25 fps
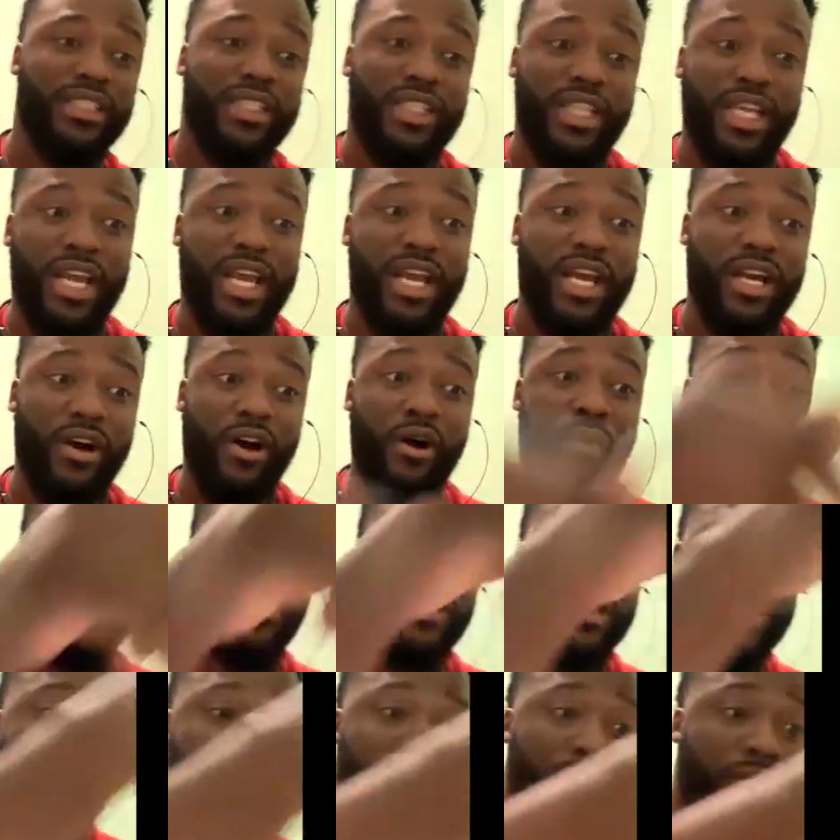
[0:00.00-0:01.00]
Since then,
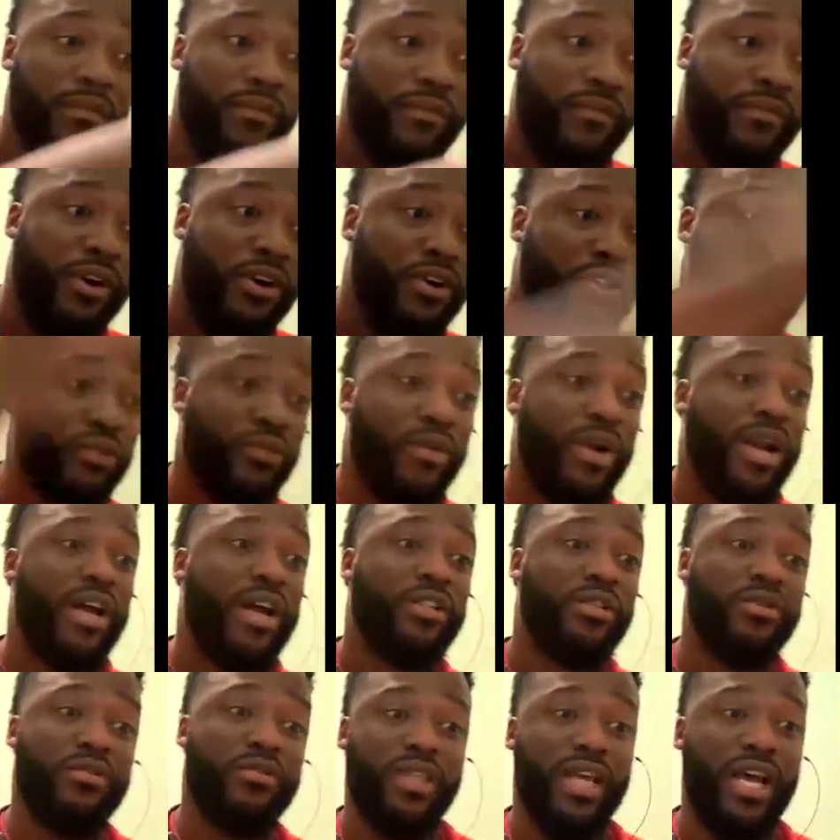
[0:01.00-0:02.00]
Kobe was out
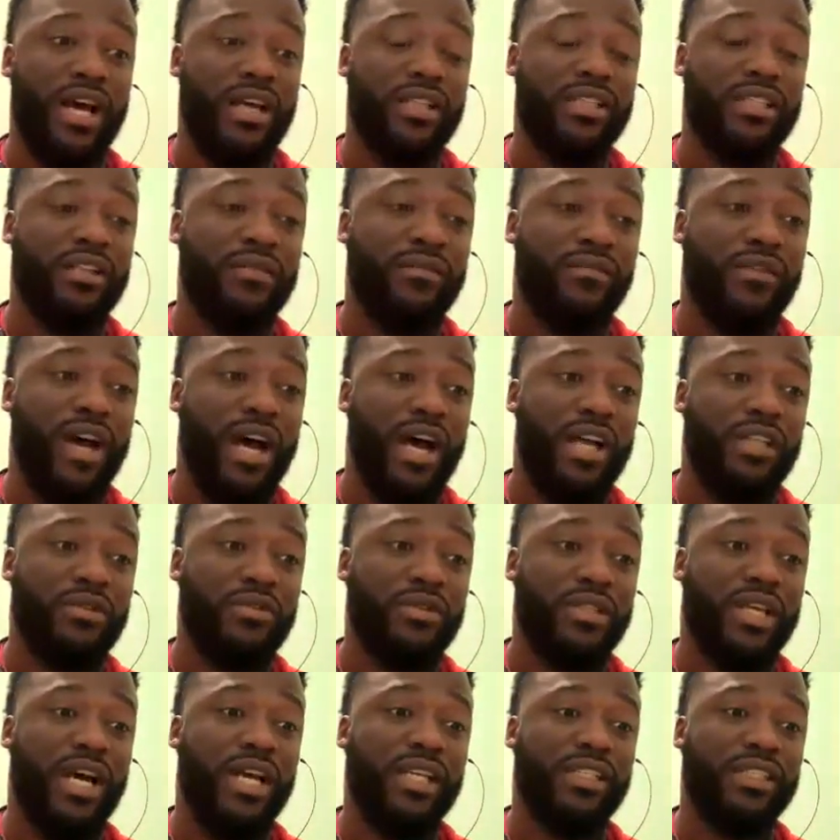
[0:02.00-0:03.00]
first round
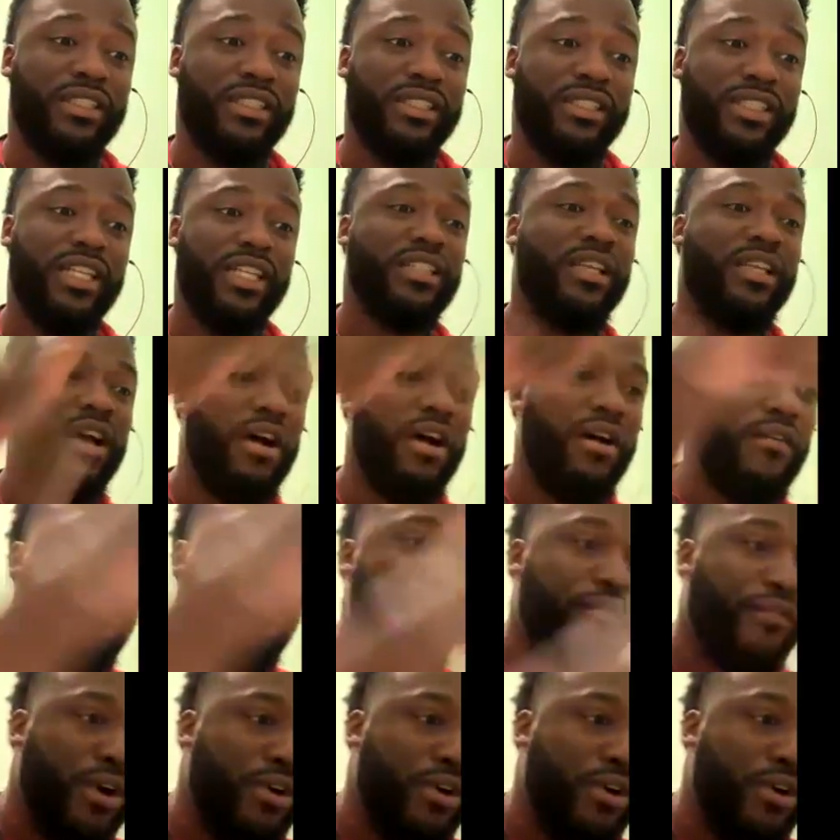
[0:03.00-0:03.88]
2005, 2006,